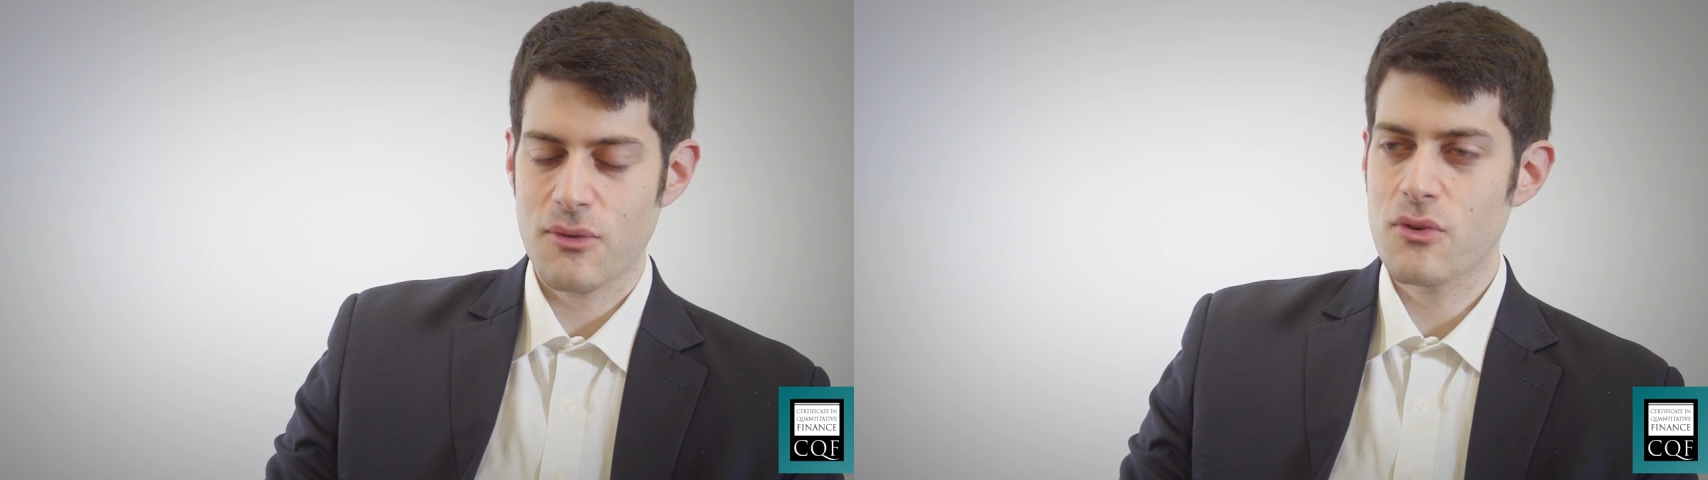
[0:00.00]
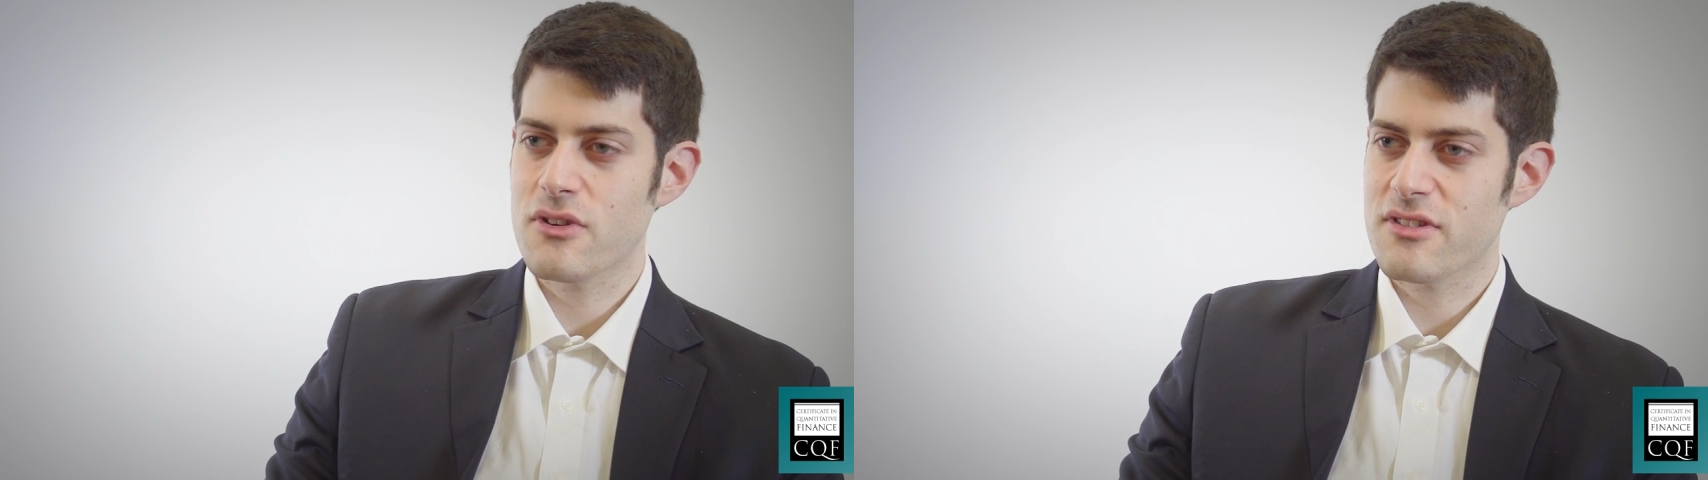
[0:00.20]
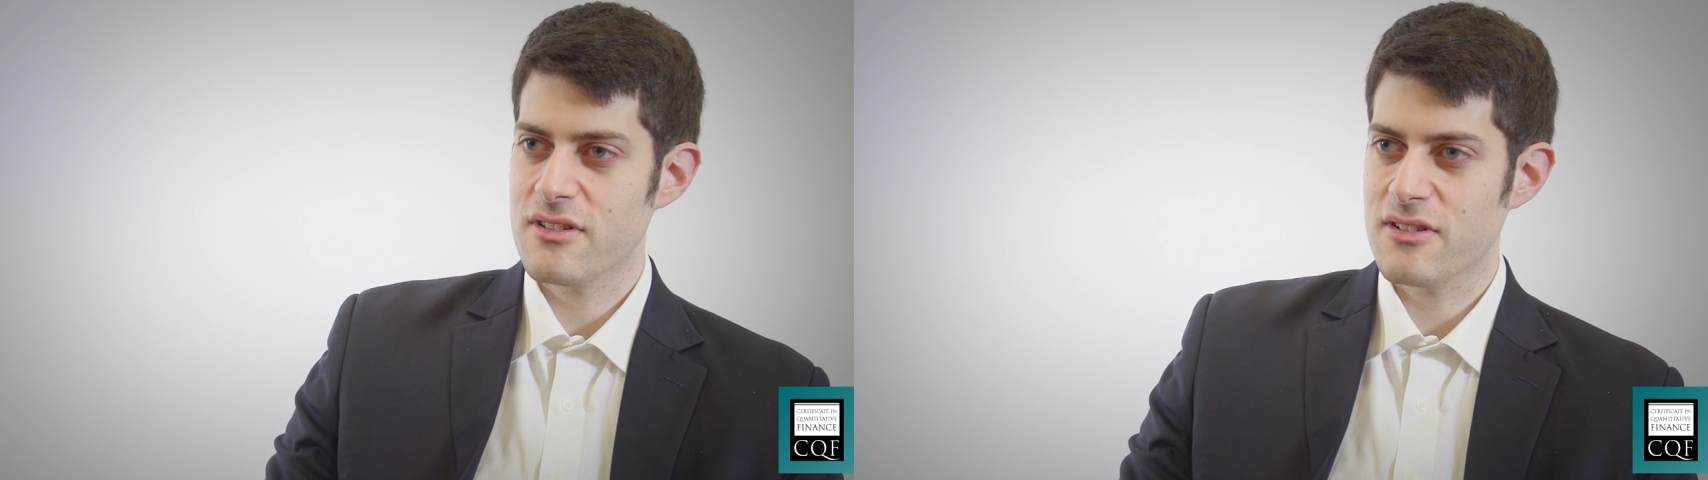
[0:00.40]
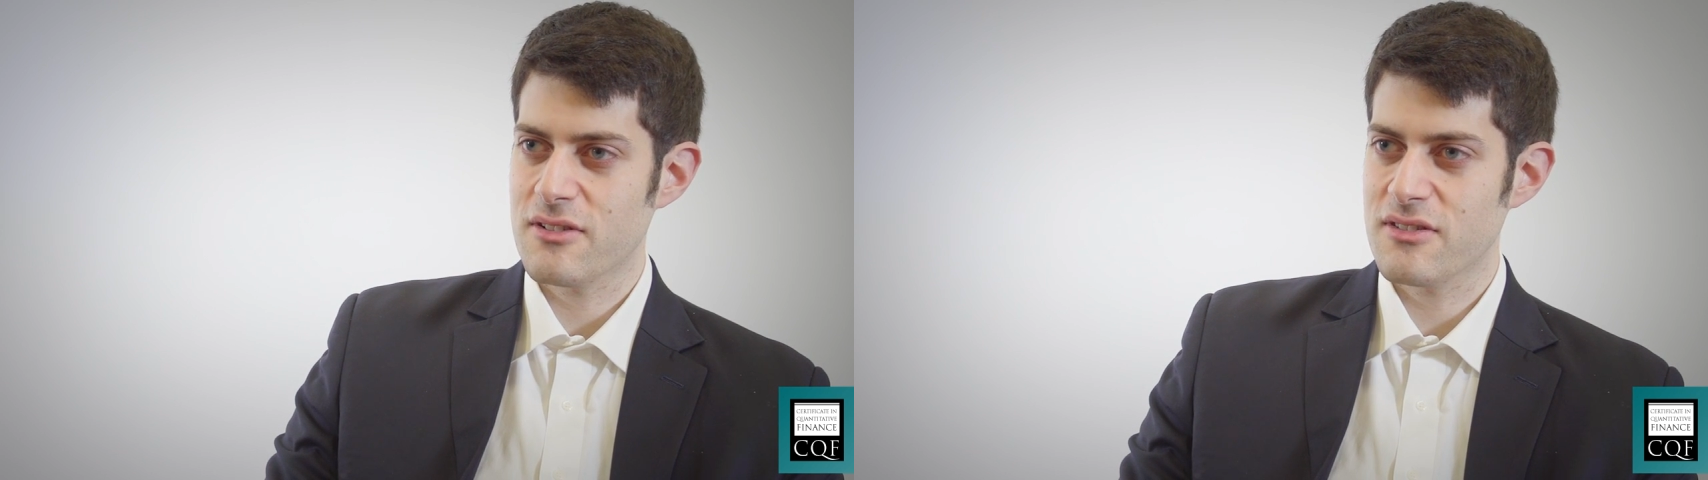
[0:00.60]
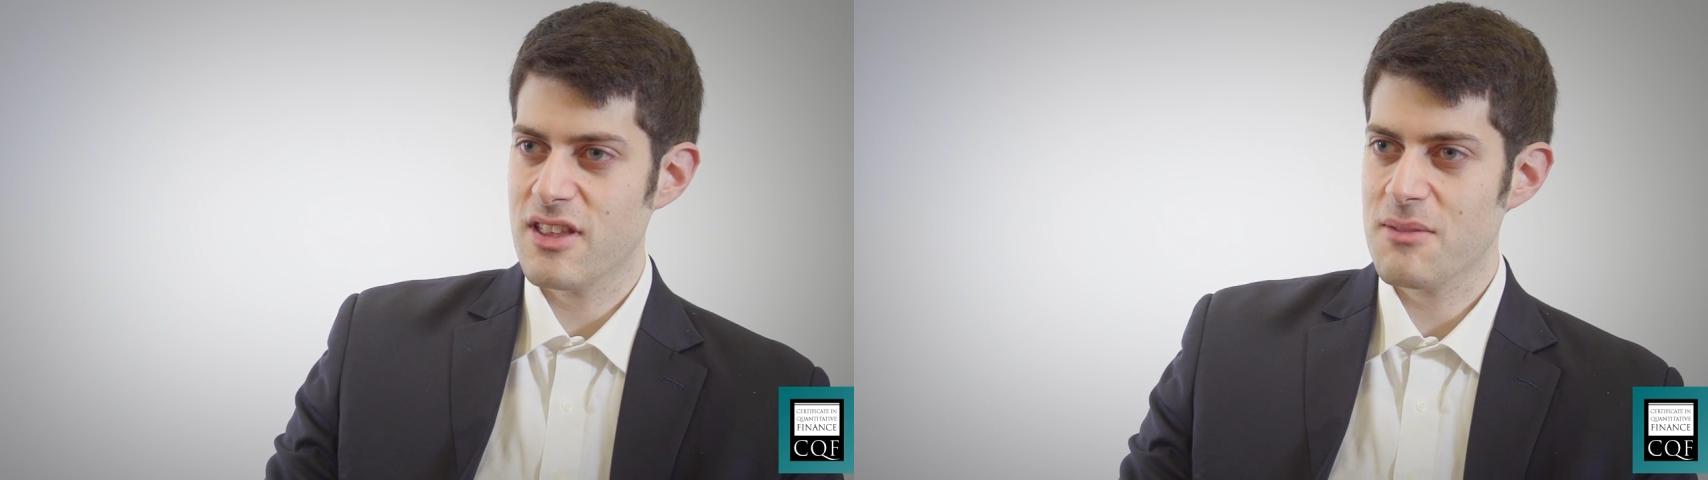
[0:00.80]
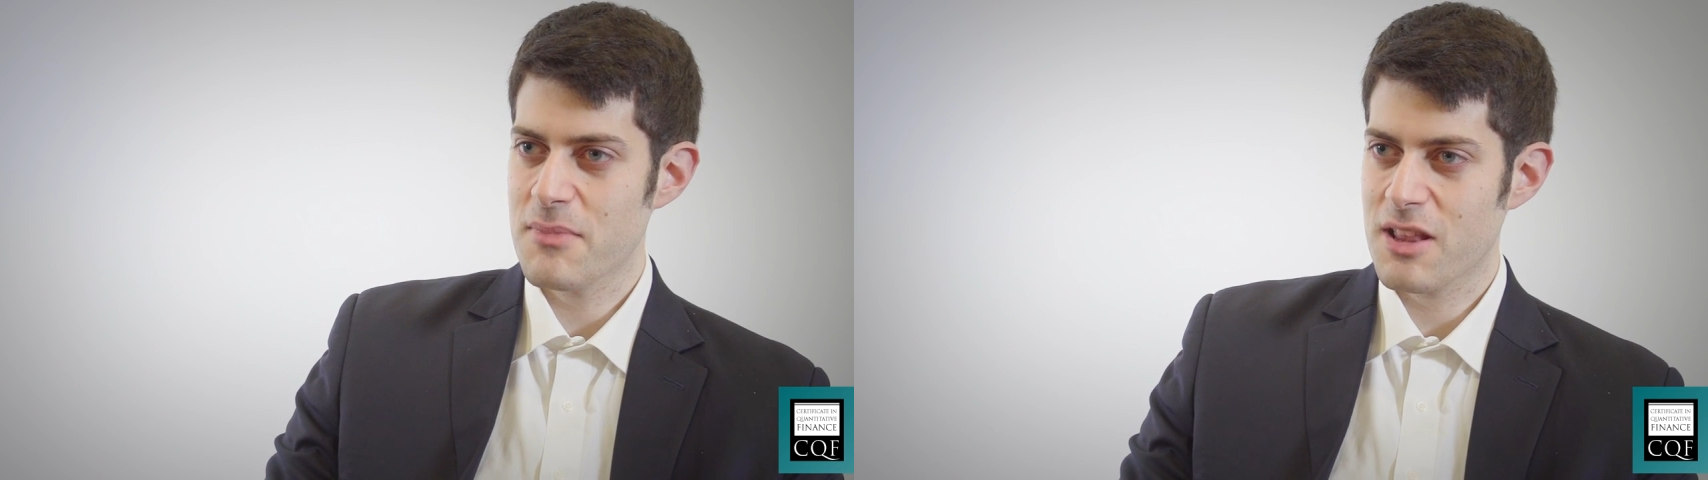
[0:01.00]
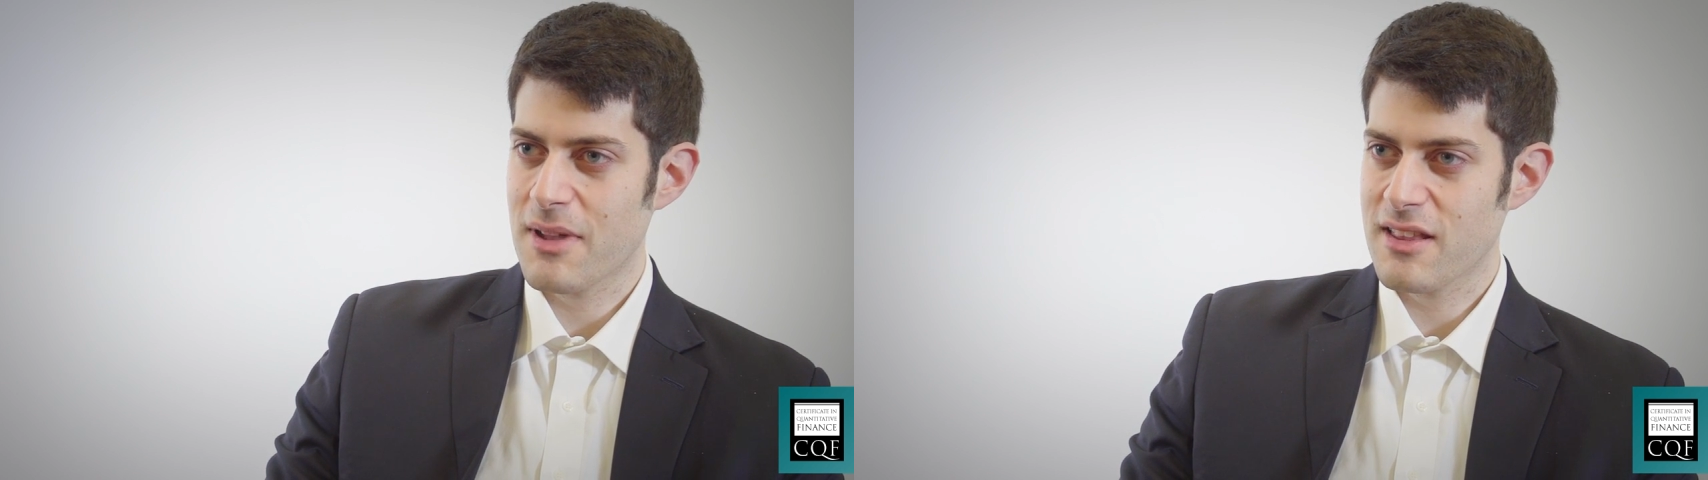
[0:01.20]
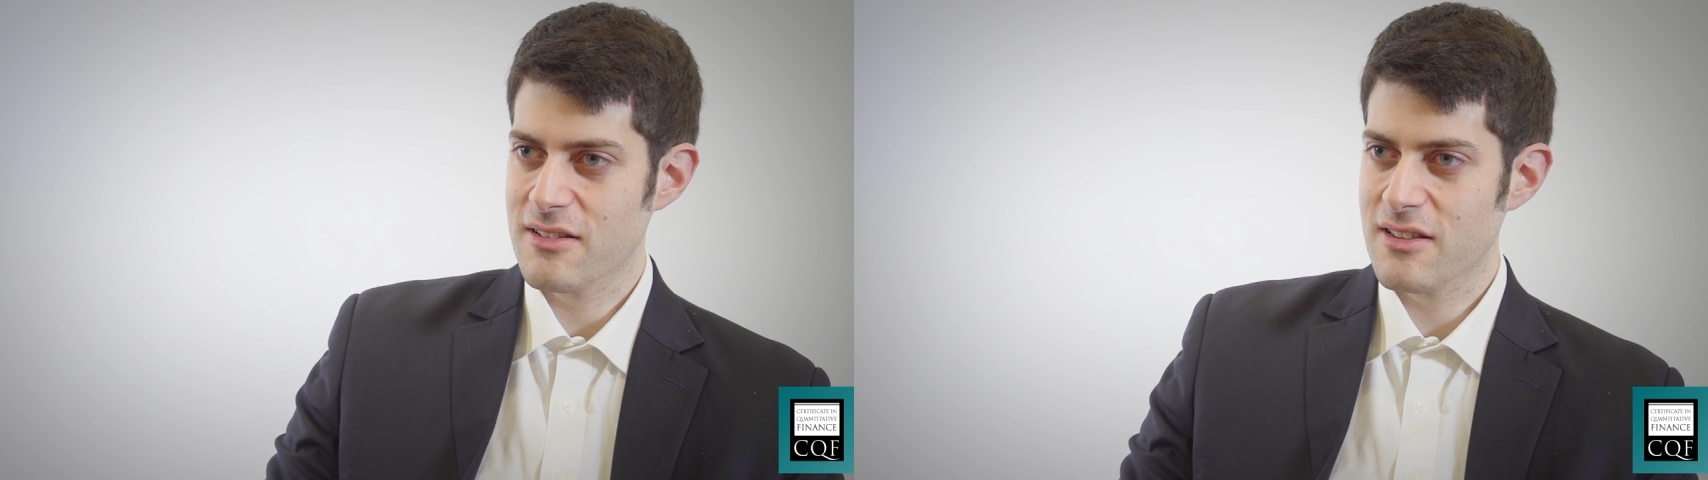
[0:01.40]
of course, the deep
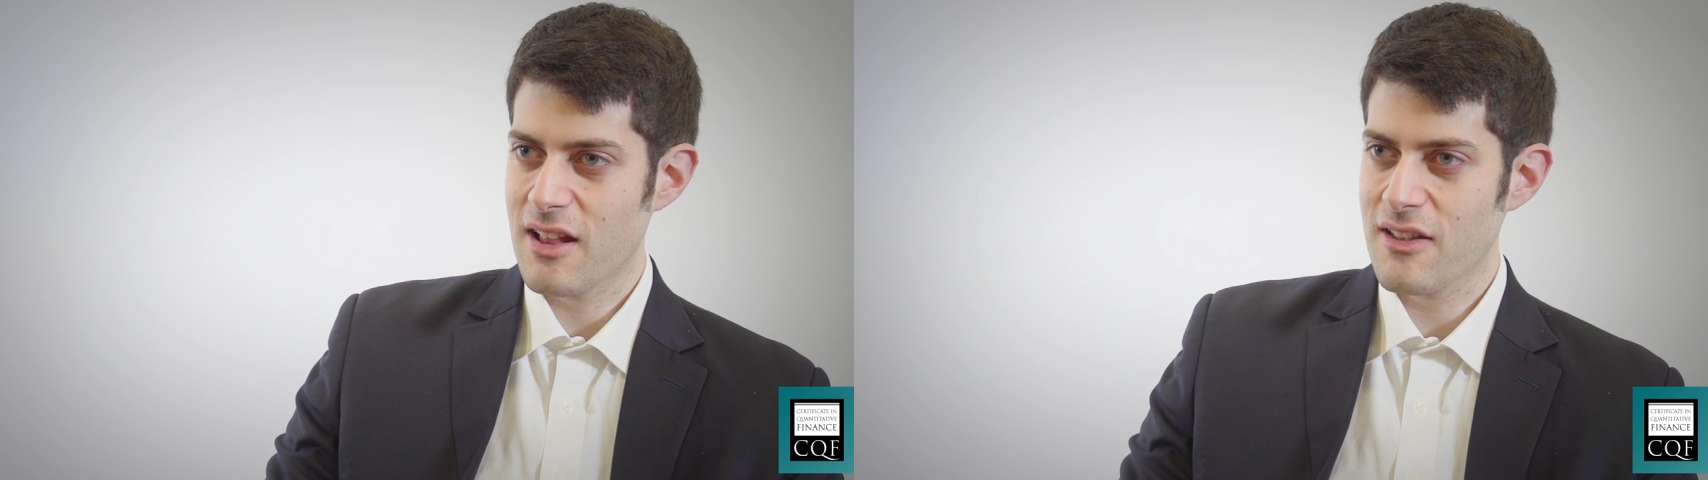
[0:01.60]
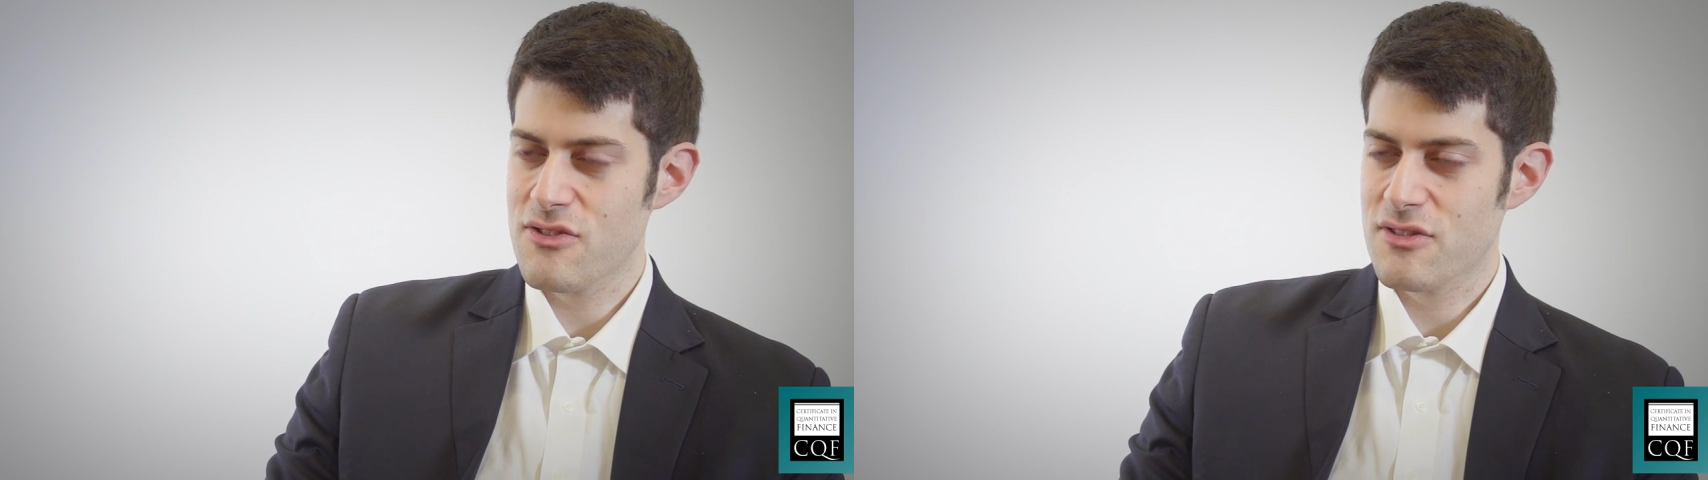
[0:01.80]
mathematical knowledge,